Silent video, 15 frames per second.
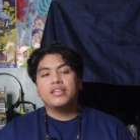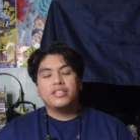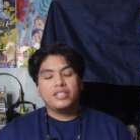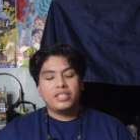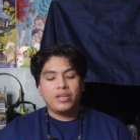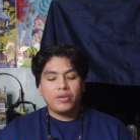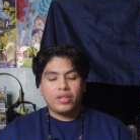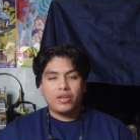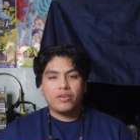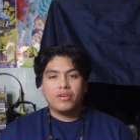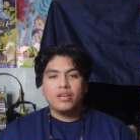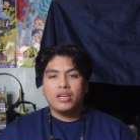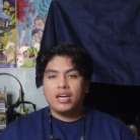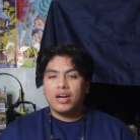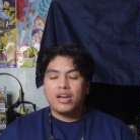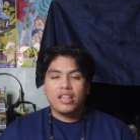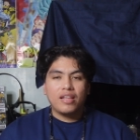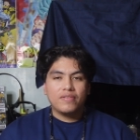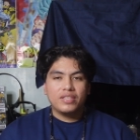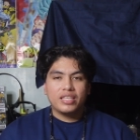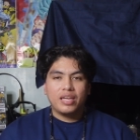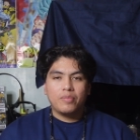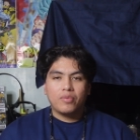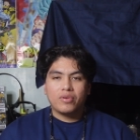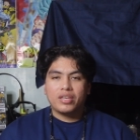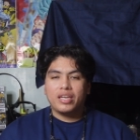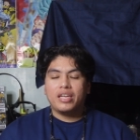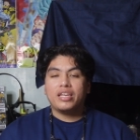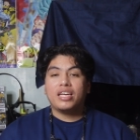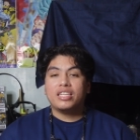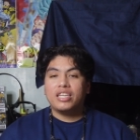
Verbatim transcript: Still though, I'd love to get more Kenny.